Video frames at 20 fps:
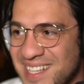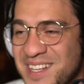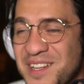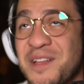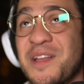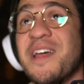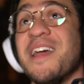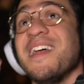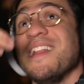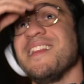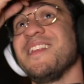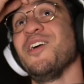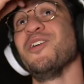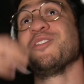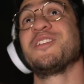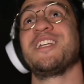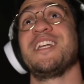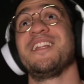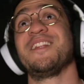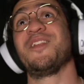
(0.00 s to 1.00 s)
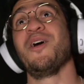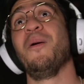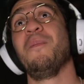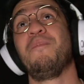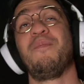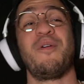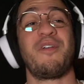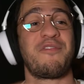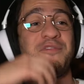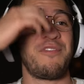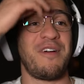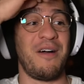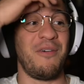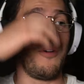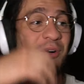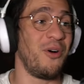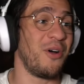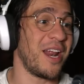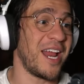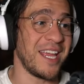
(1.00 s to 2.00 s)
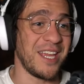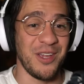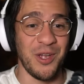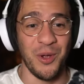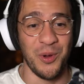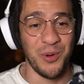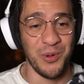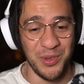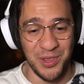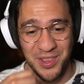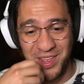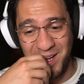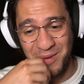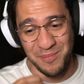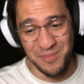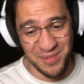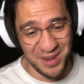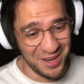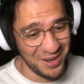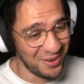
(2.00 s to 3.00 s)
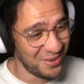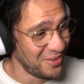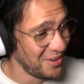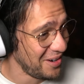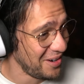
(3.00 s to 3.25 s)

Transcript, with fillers: Diosito, por favor, ayúdame.